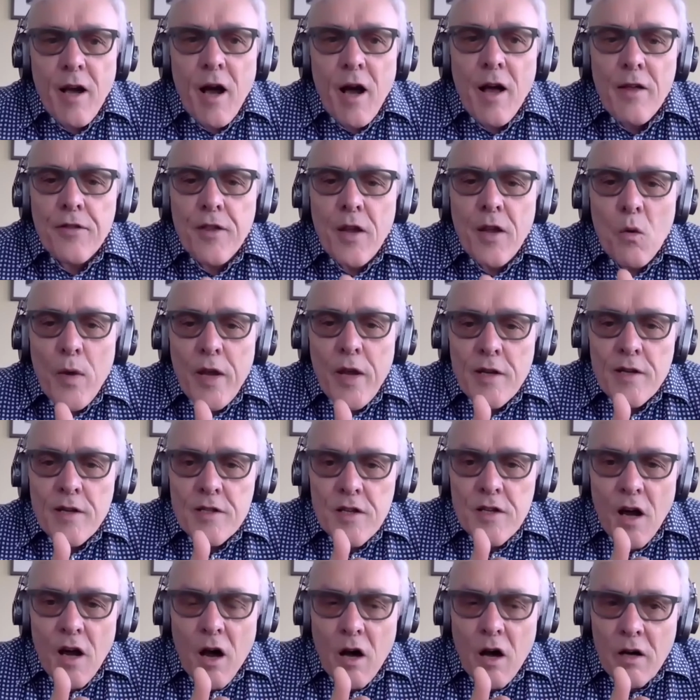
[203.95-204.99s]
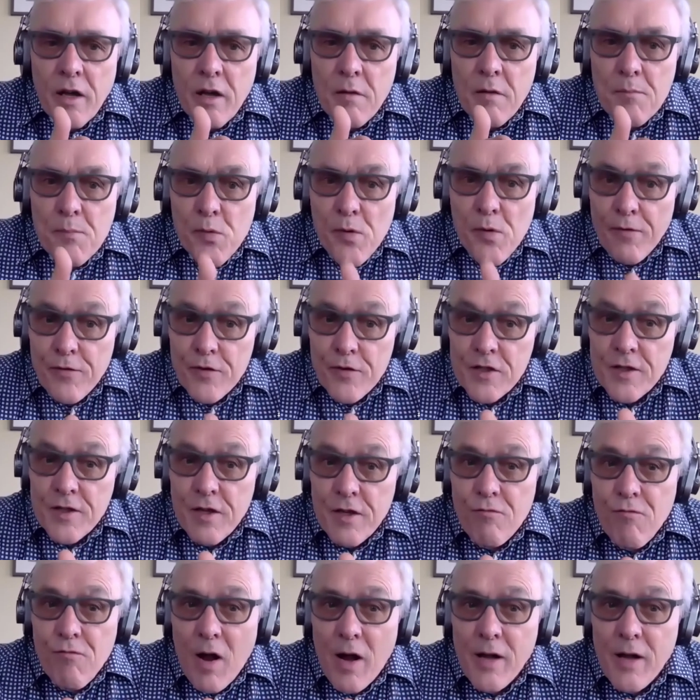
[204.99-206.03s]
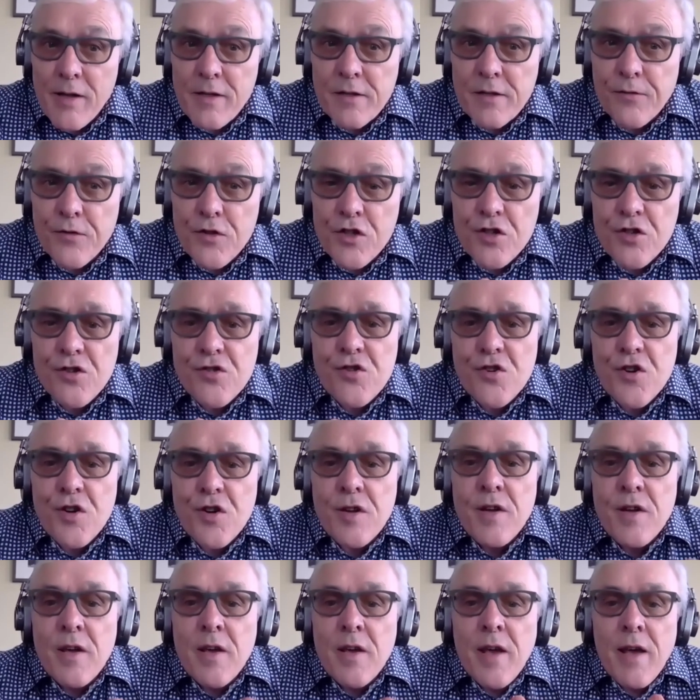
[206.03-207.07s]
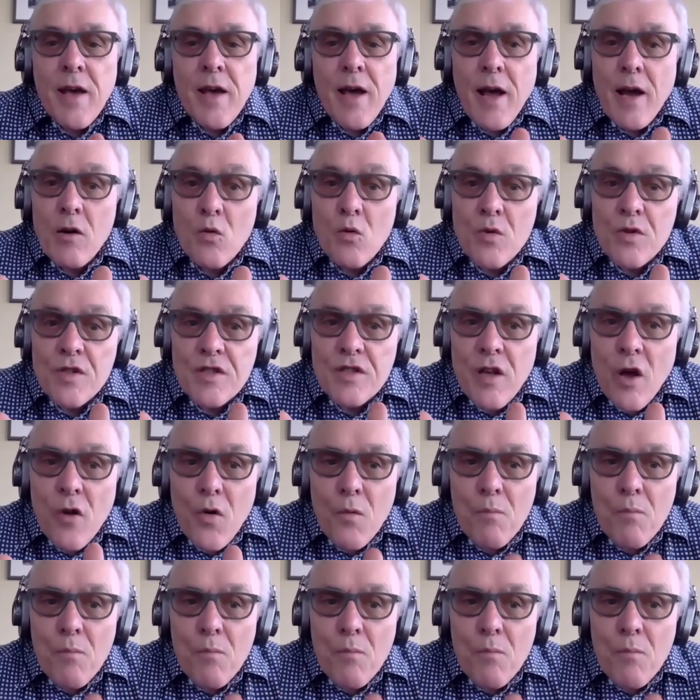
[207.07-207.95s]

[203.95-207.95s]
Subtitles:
I think we can target privacy rights for children and also